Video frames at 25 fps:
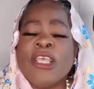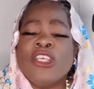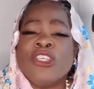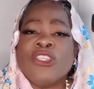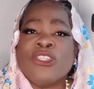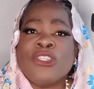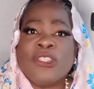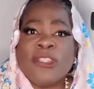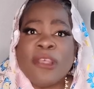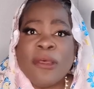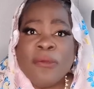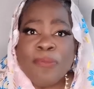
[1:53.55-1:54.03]

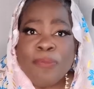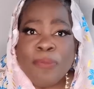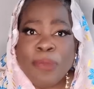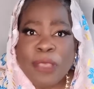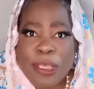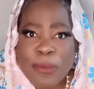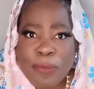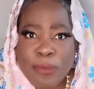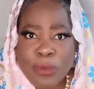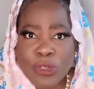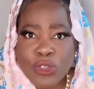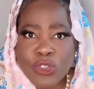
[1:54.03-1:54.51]
Some
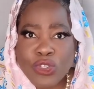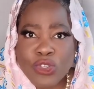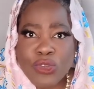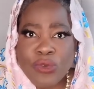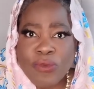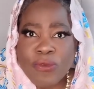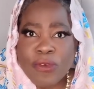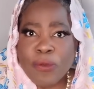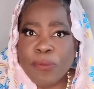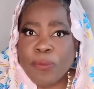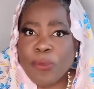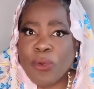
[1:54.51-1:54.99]
people
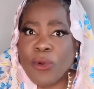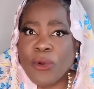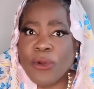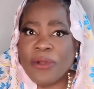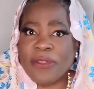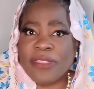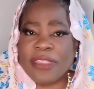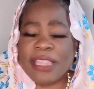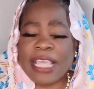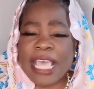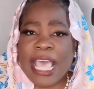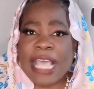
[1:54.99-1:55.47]
do
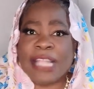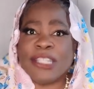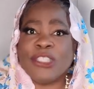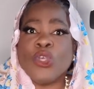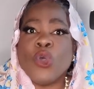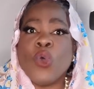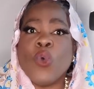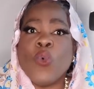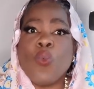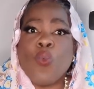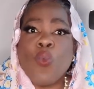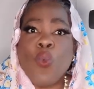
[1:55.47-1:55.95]
report that
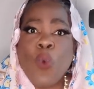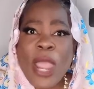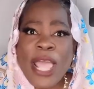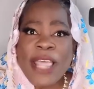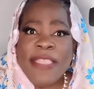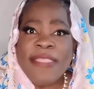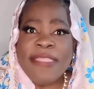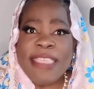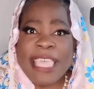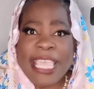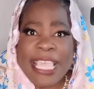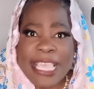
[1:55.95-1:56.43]

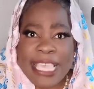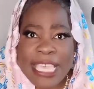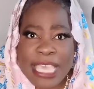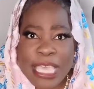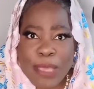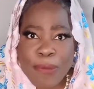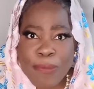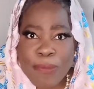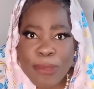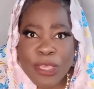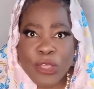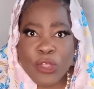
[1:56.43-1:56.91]
when they
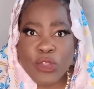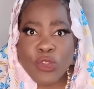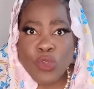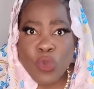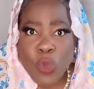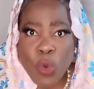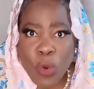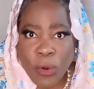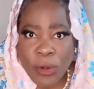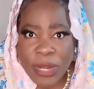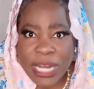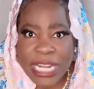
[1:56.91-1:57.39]
keep
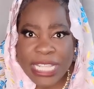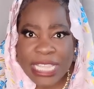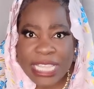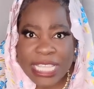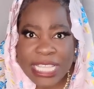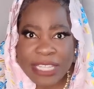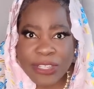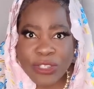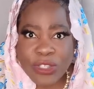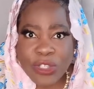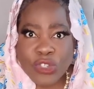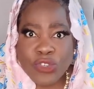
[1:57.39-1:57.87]
ignoring
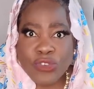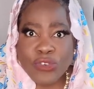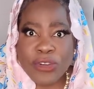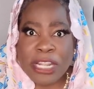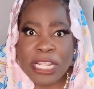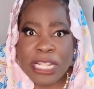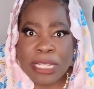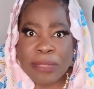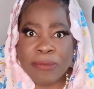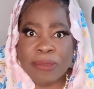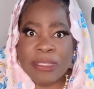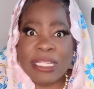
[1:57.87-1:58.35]
these
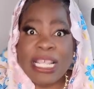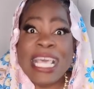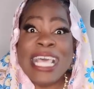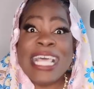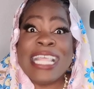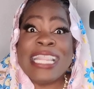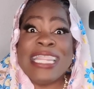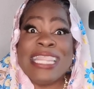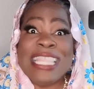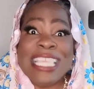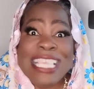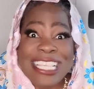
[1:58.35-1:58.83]
dreams,
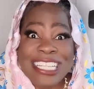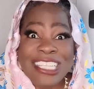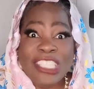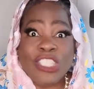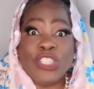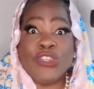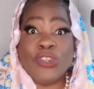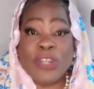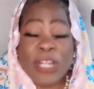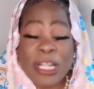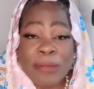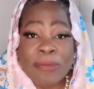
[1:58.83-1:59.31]

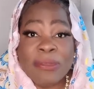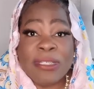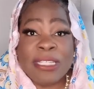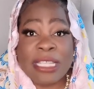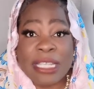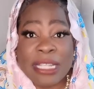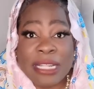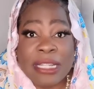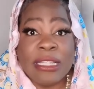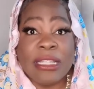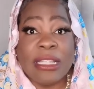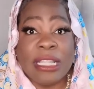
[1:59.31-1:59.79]
these dreams
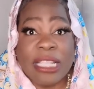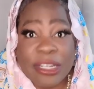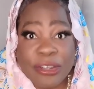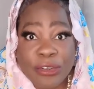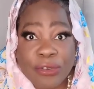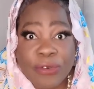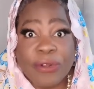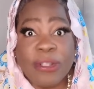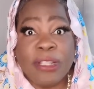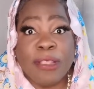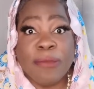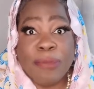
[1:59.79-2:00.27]
can
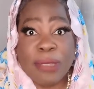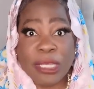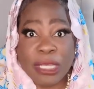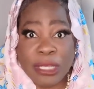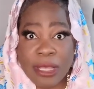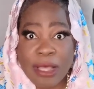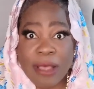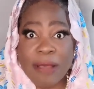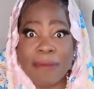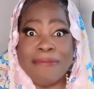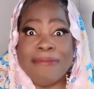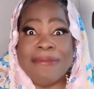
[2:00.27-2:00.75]
literally
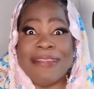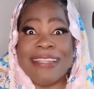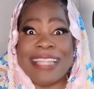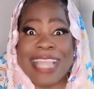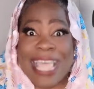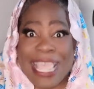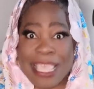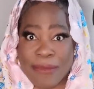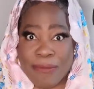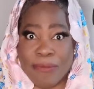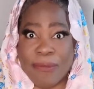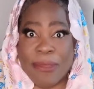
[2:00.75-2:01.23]
become
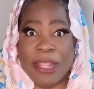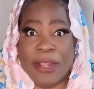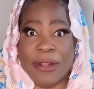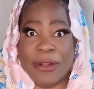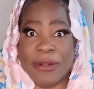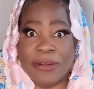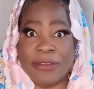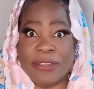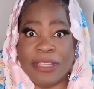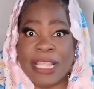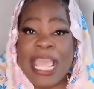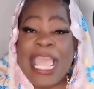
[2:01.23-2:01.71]

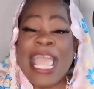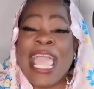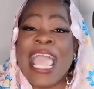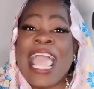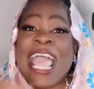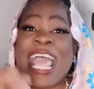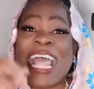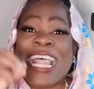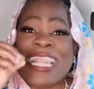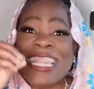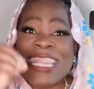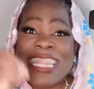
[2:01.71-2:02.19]
nightmares.
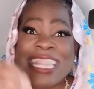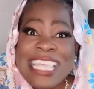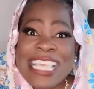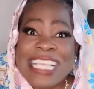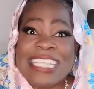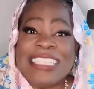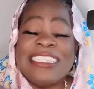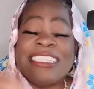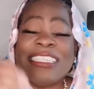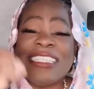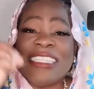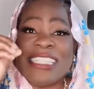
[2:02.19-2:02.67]
And
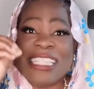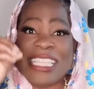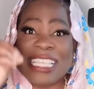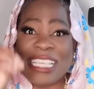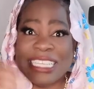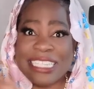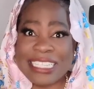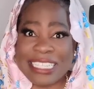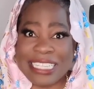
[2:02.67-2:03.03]
this is the